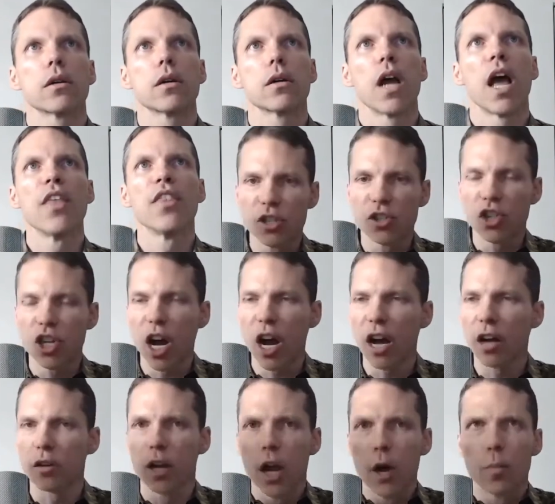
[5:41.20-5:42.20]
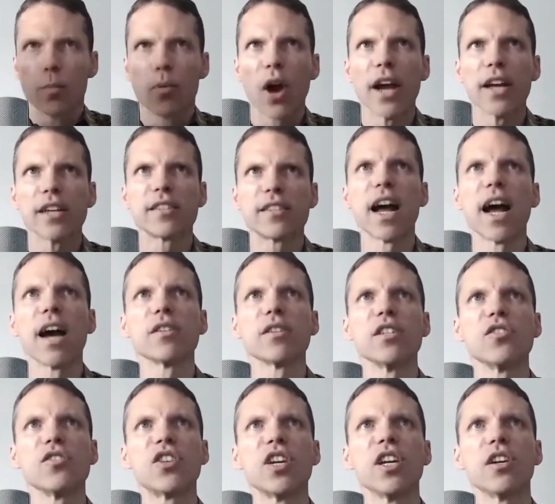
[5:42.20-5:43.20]
And the child break down
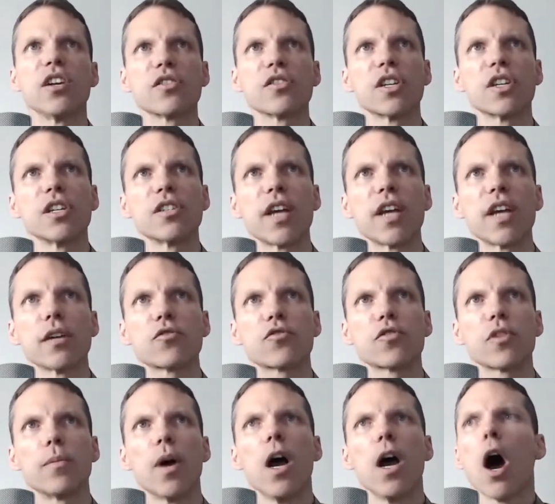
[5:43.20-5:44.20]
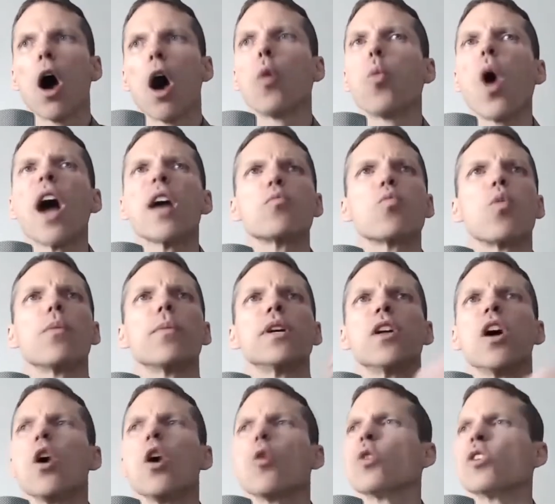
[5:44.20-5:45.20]
in tears in a tantrum. A white woman
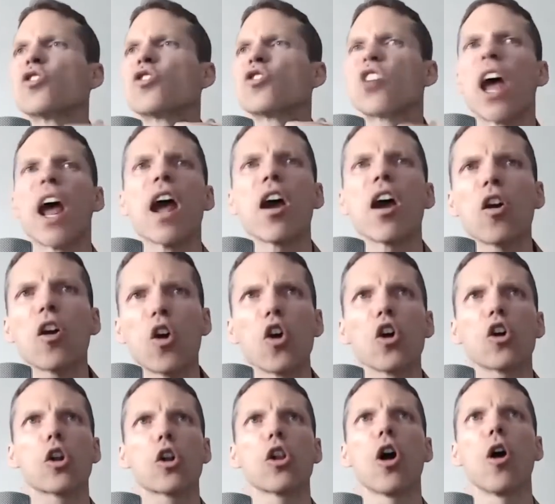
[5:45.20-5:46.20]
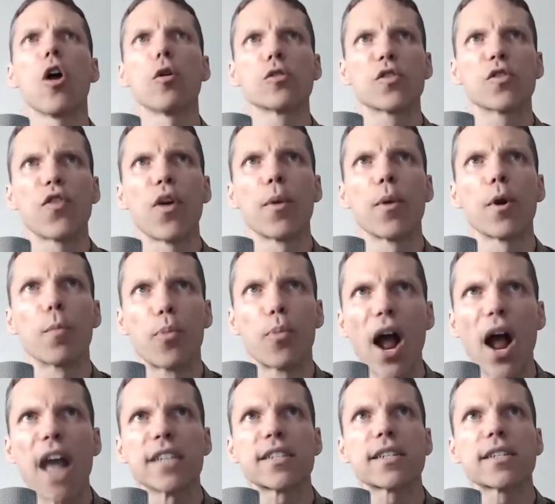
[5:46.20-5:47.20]
would tear her clothes from her
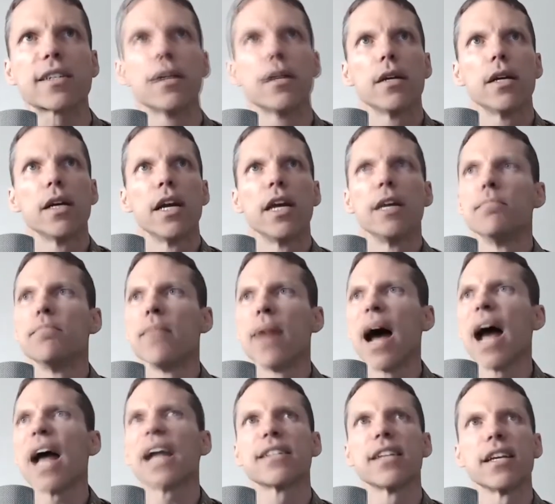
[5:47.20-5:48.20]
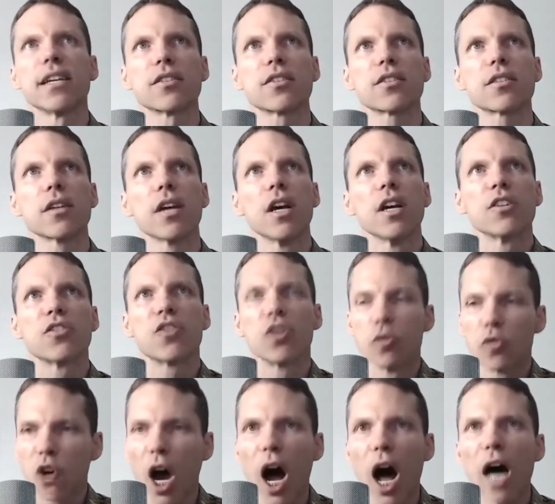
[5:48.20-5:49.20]
breast in madness to
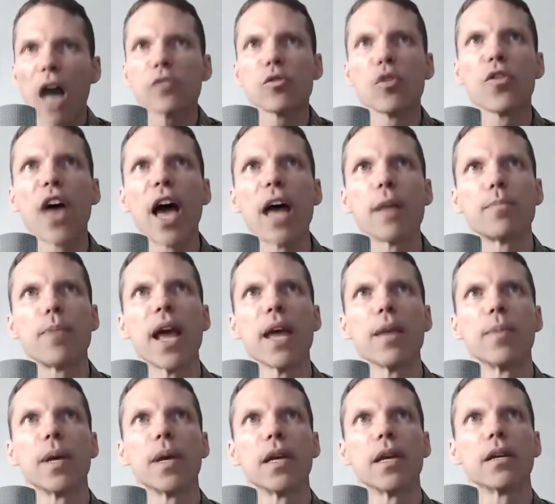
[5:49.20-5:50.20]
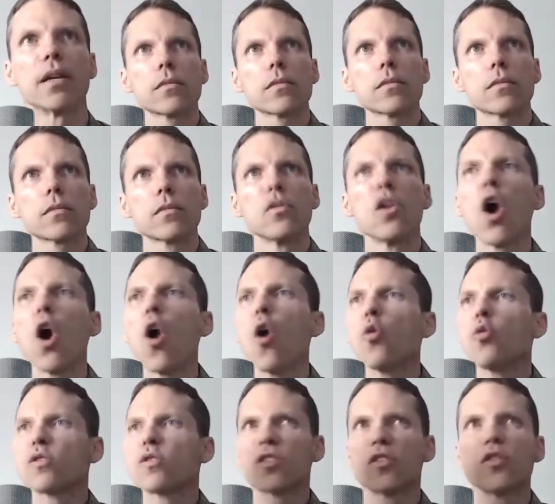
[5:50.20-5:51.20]
coddle that baby. No,
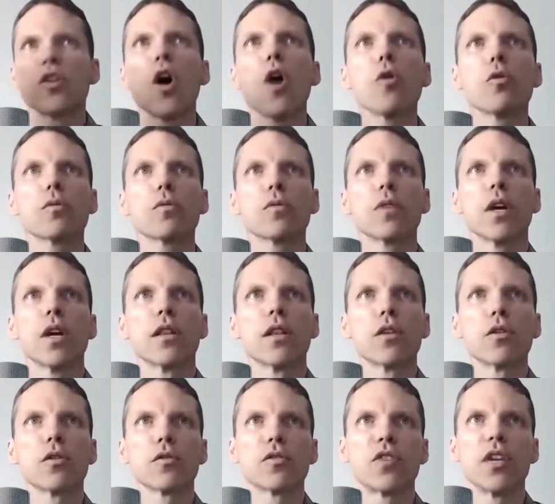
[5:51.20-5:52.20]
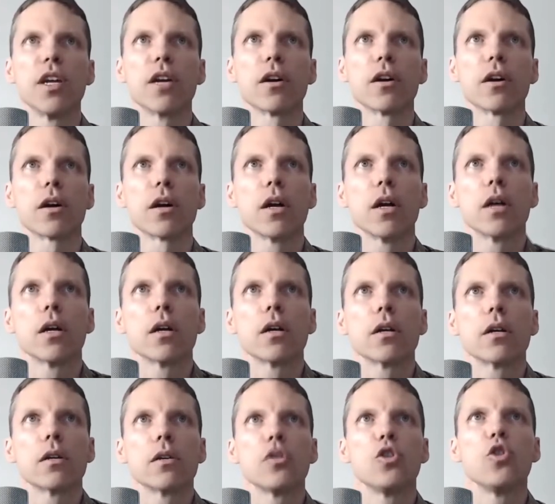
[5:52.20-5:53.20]
little dear.
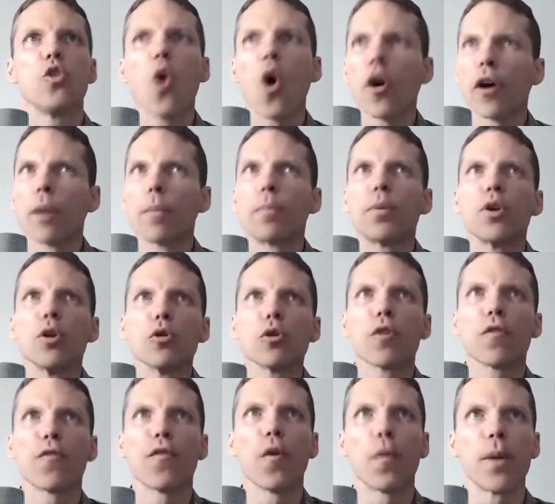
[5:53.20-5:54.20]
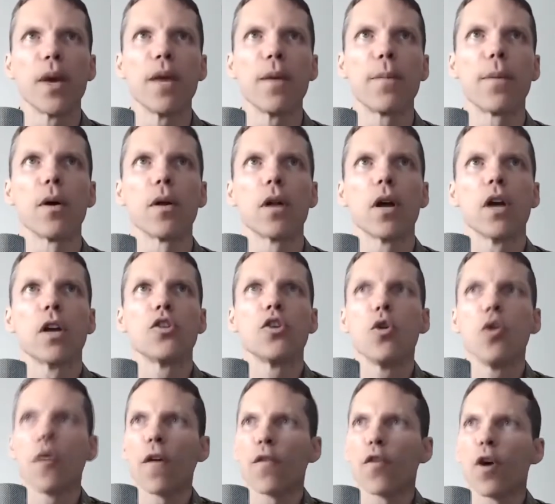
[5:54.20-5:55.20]
You are a beautiful people.
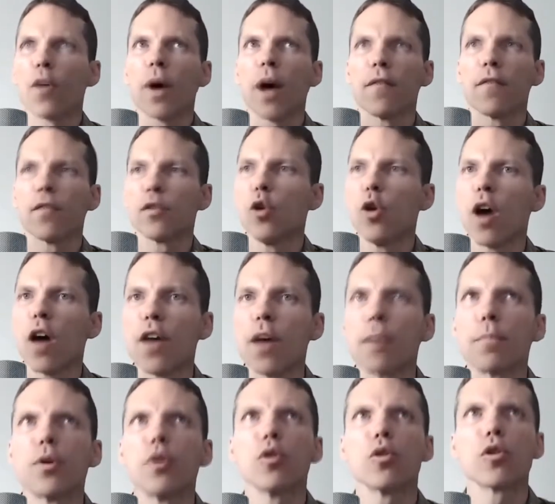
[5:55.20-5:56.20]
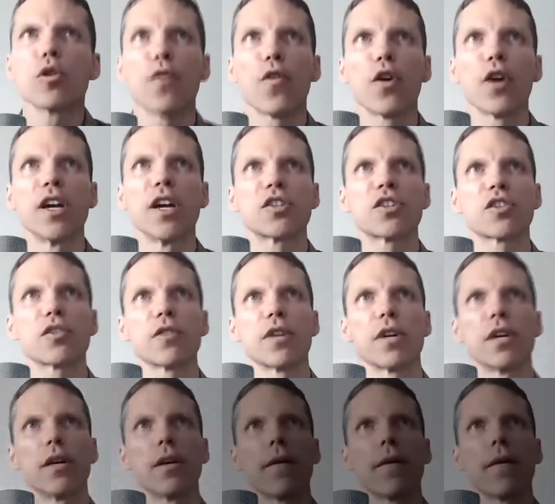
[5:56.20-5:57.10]
You have a beautiful history.